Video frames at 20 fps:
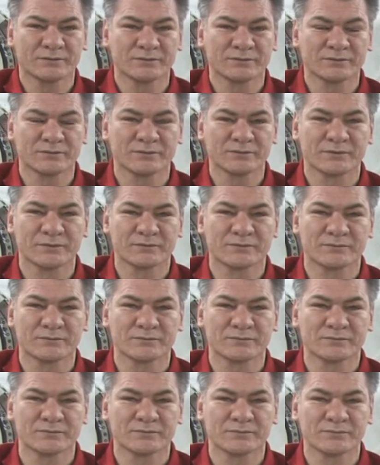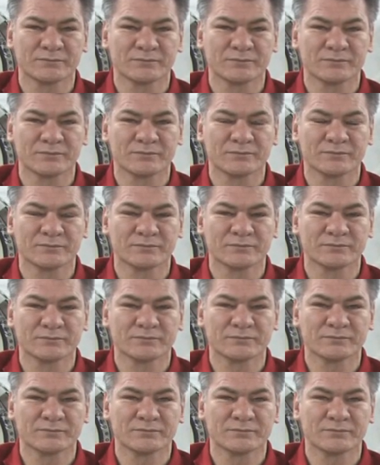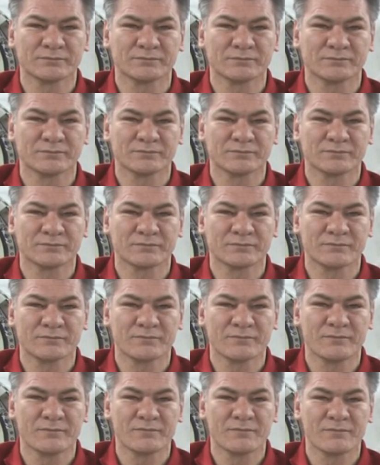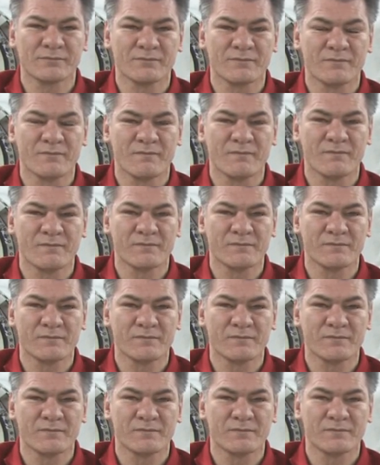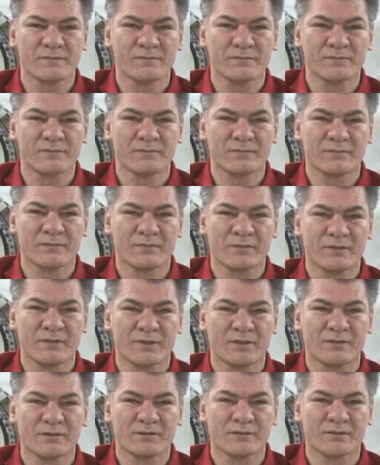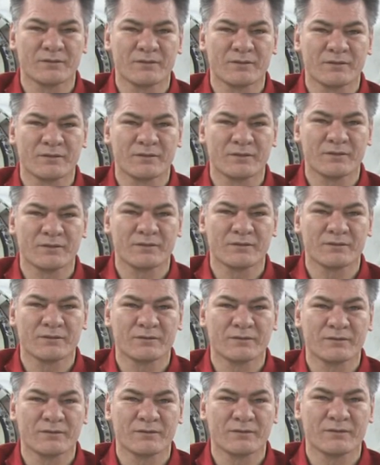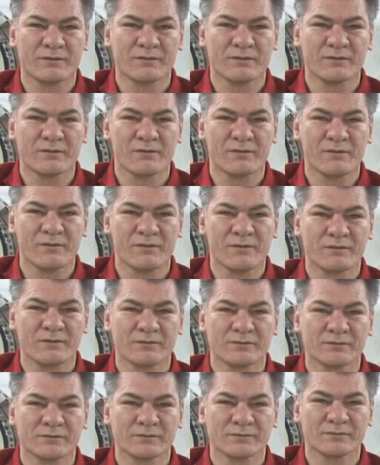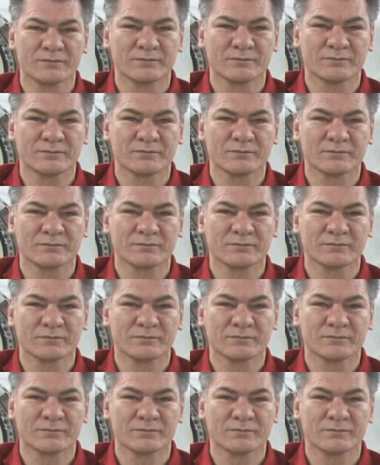(silent)